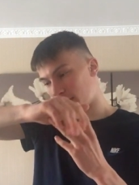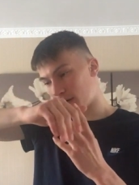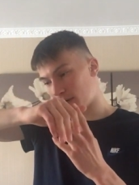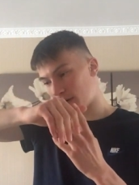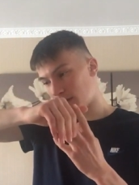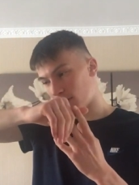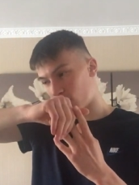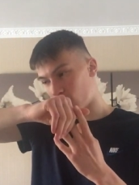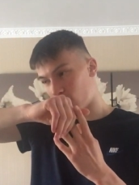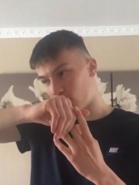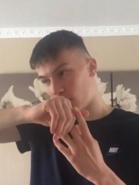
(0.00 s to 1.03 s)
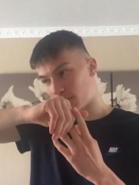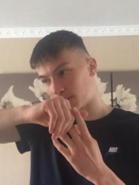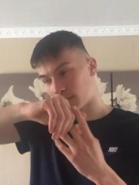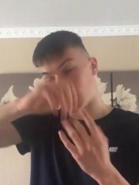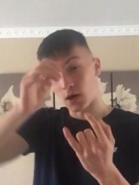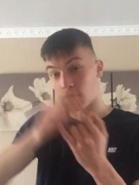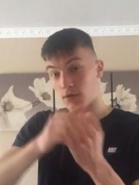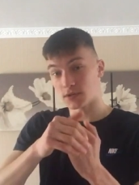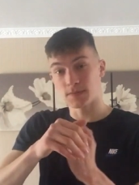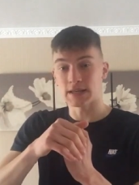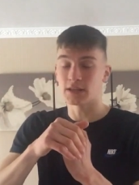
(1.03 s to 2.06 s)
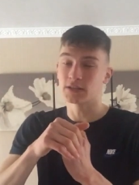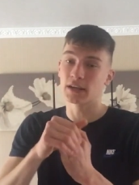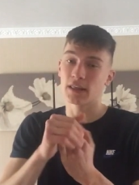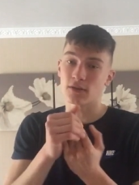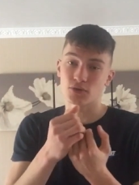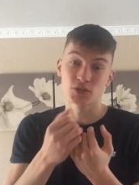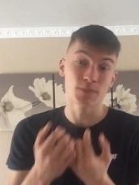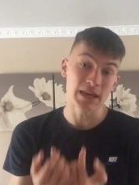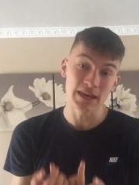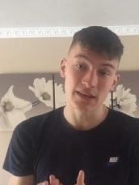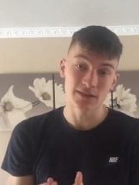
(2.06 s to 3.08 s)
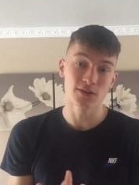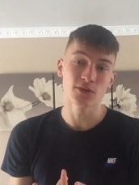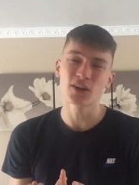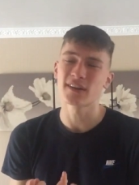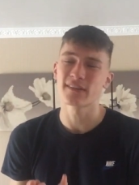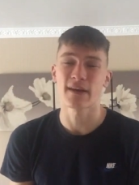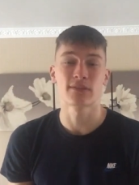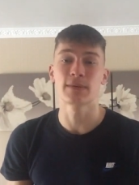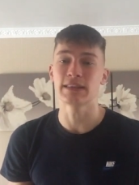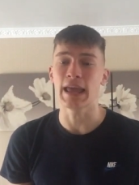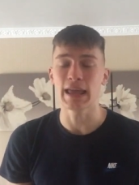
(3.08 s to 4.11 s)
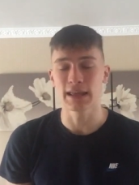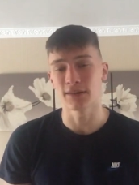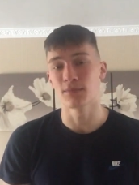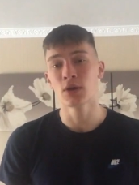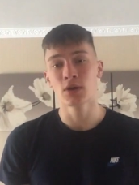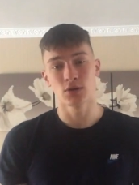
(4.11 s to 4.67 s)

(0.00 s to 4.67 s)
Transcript: you know, you've got girls potentially that you're speaking to. You don't even have to be dating them.